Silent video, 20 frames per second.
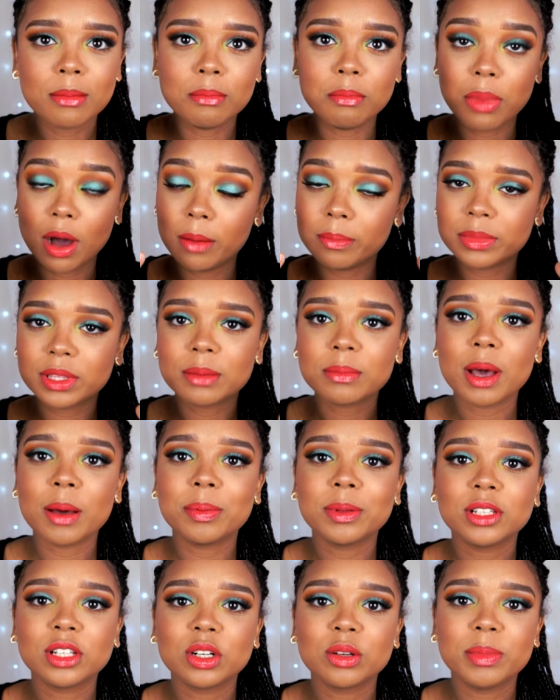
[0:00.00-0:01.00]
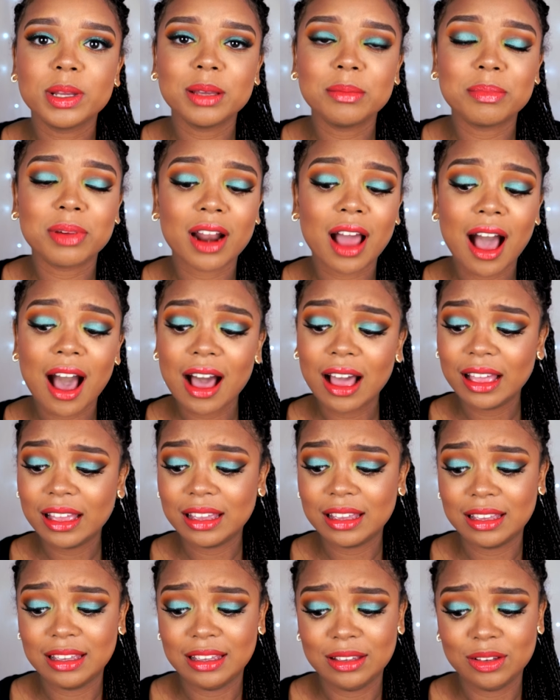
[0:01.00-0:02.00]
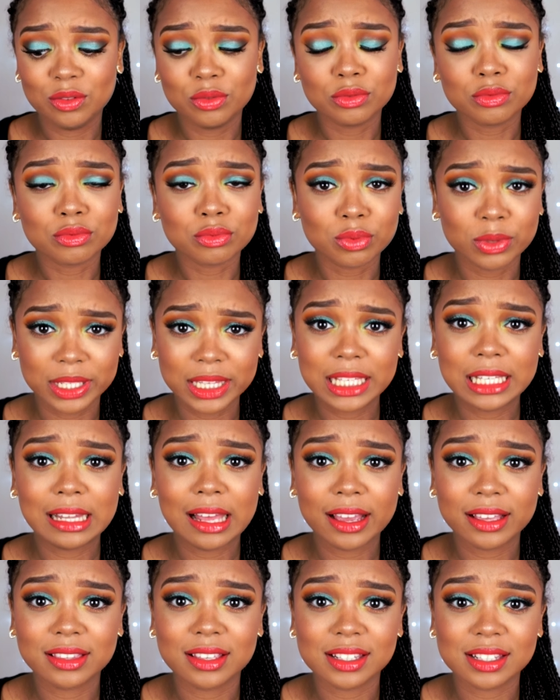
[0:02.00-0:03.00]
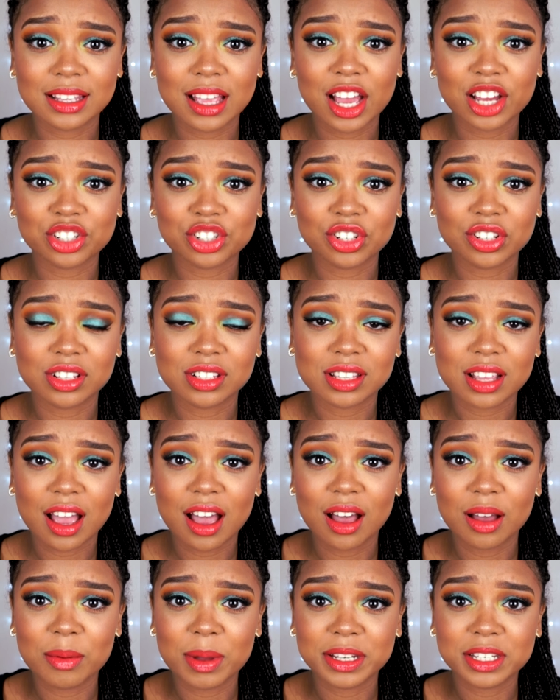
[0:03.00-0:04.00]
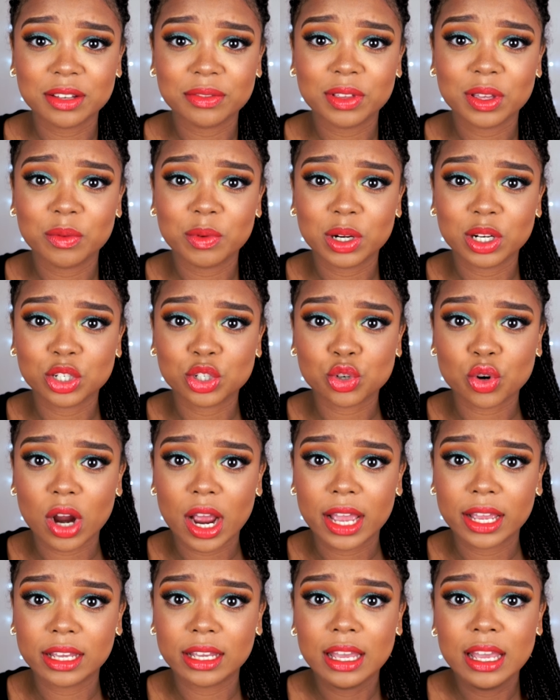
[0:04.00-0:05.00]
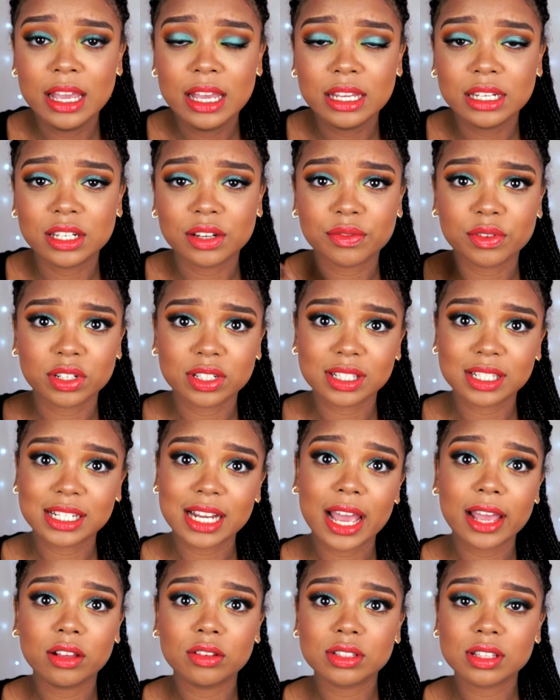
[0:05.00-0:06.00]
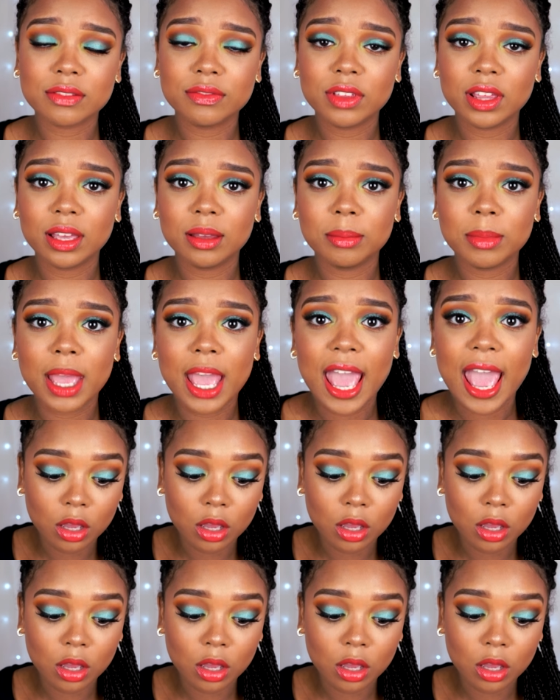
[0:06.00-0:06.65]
bump them up a little bit. But I really like these lashes. I definitely want to try different styles of them.